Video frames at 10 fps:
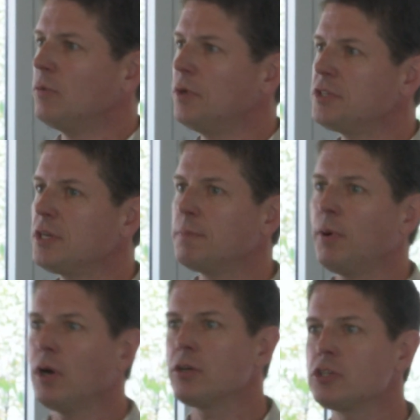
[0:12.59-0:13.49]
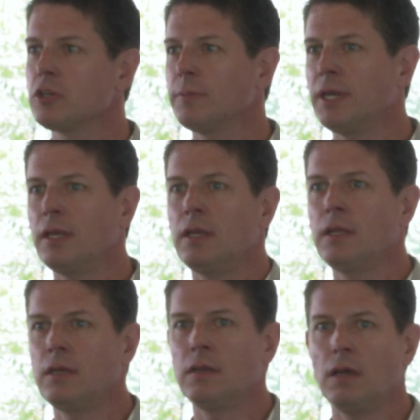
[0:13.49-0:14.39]
was in part
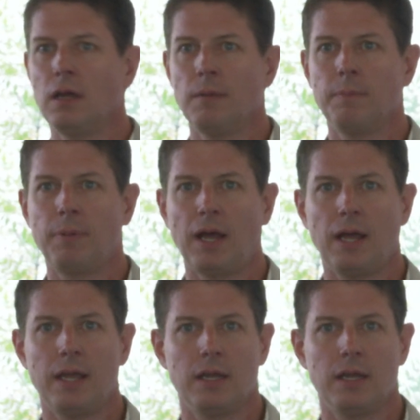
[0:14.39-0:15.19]
germinated by